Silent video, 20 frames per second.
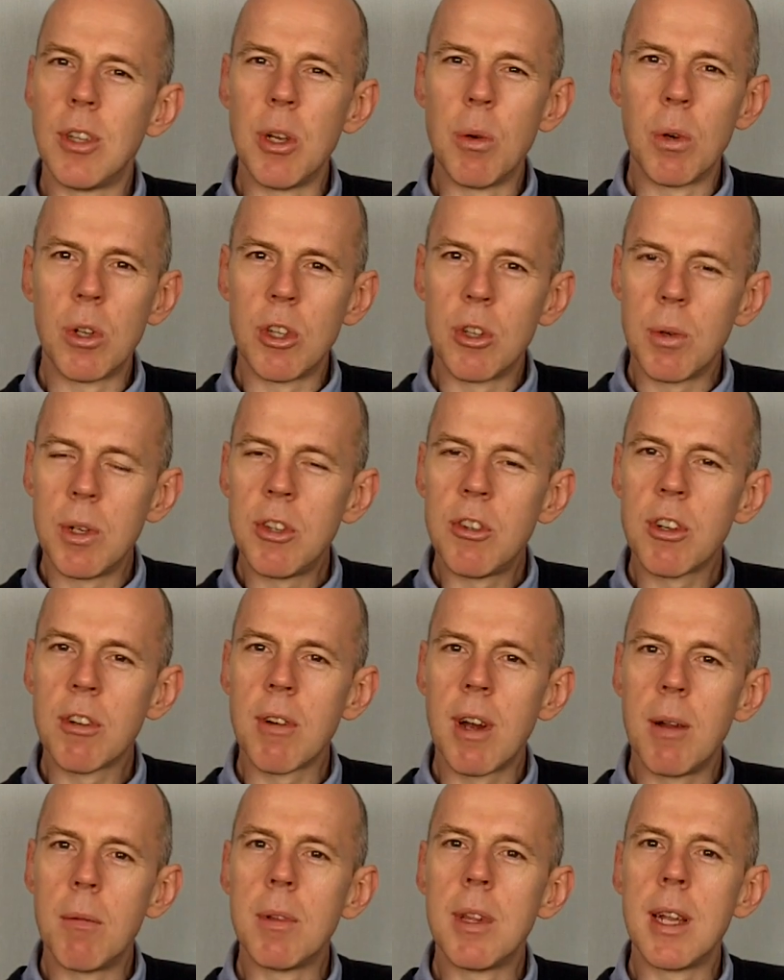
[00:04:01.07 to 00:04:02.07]
Do you want to
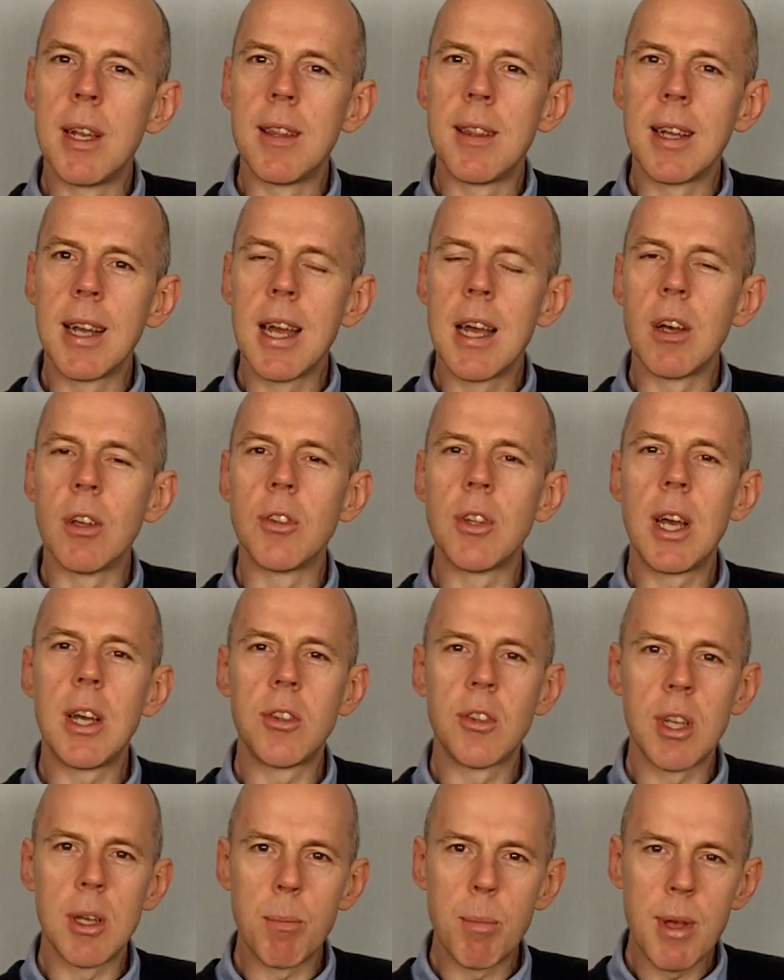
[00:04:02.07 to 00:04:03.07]
integrate with anything else?
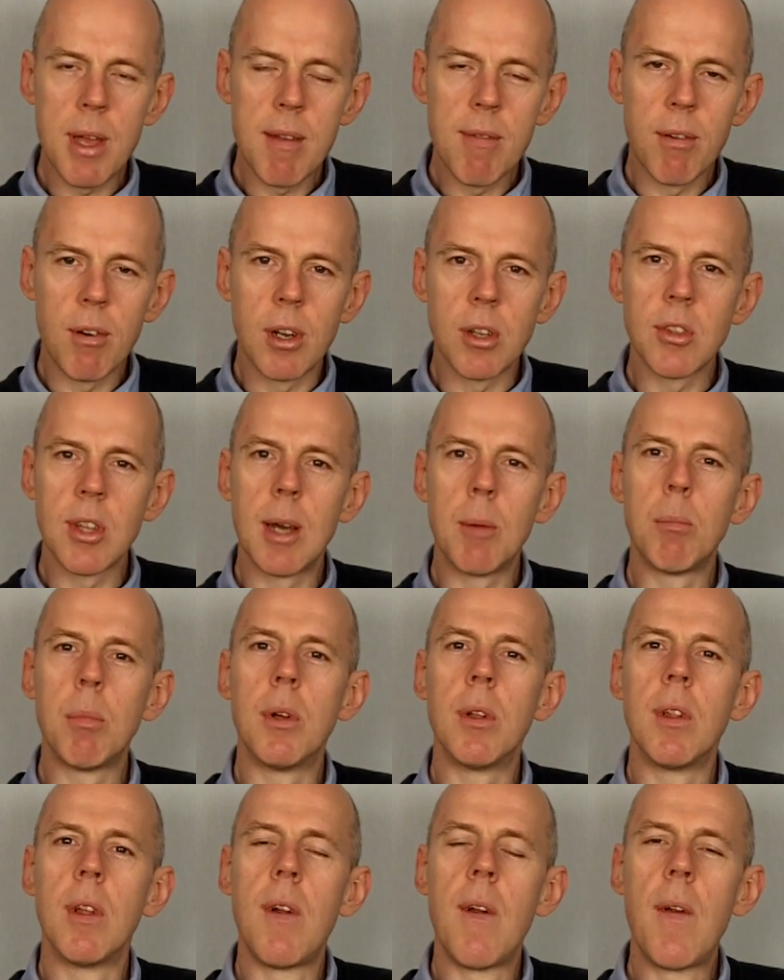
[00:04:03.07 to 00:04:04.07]
SAP, for
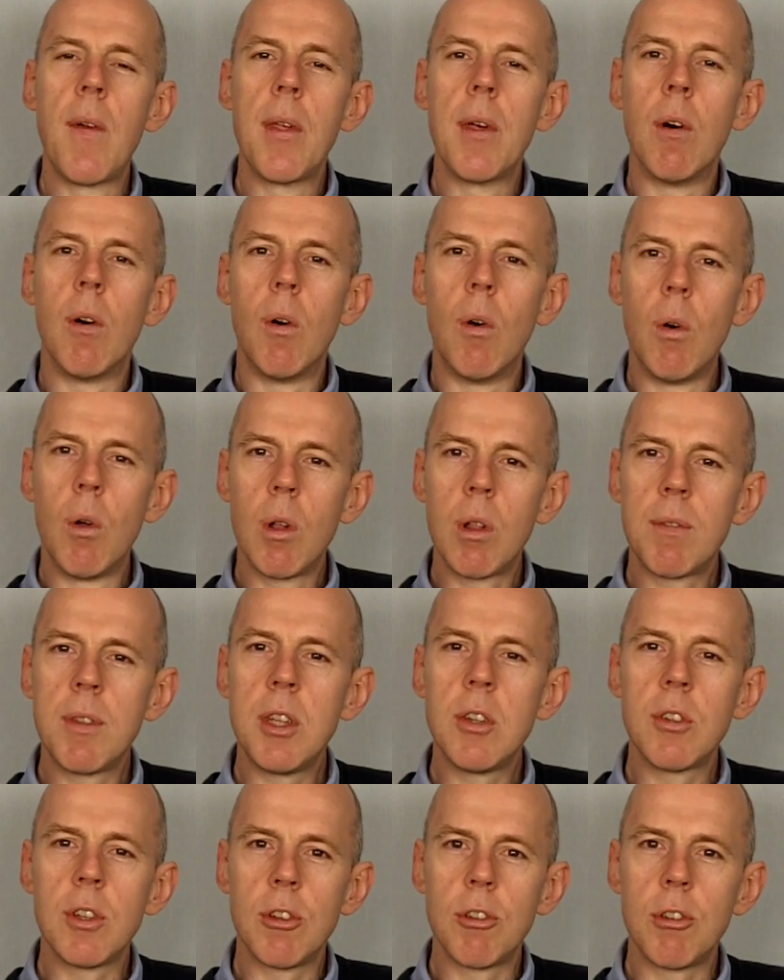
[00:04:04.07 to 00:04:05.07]
example. All of
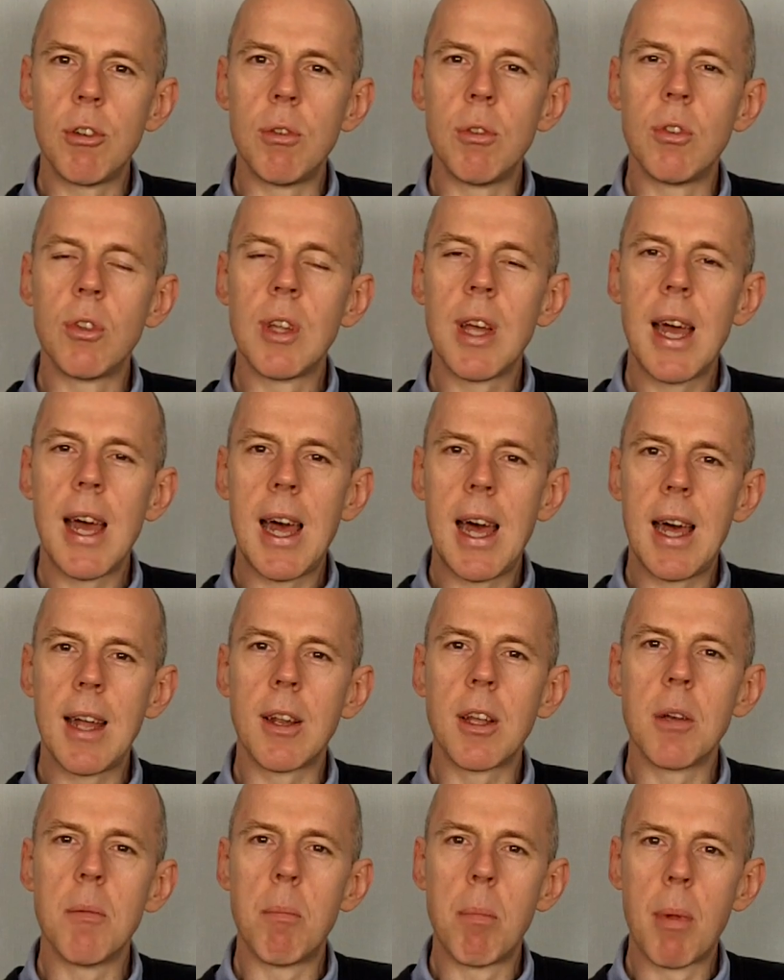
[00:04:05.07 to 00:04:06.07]
these issues
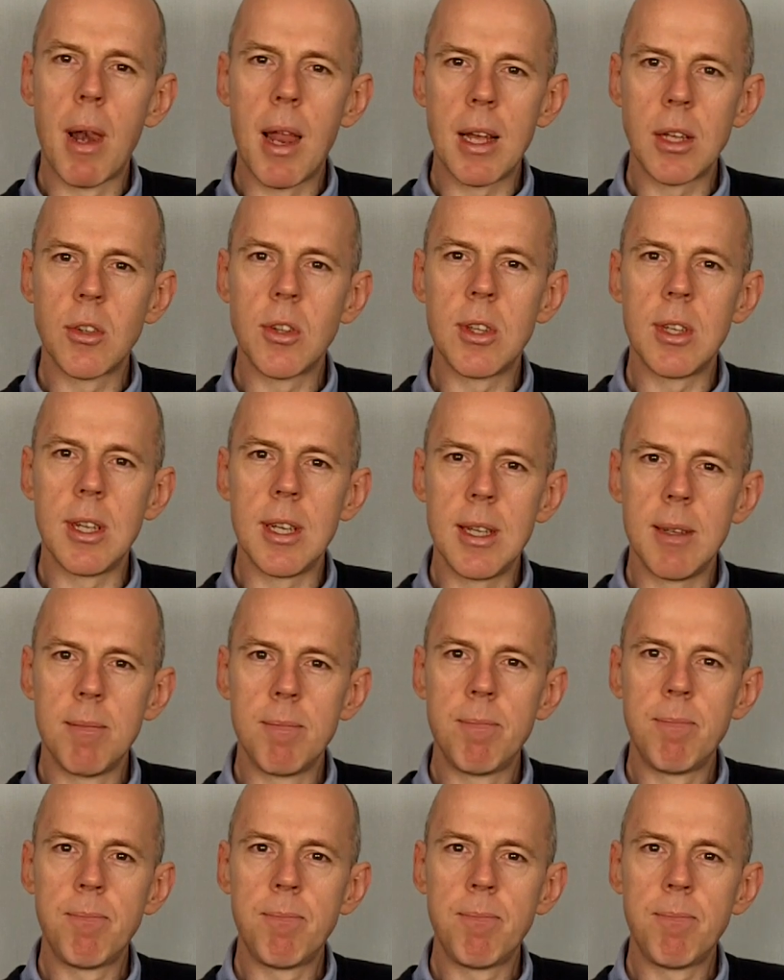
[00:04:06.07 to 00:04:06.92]
add complexity.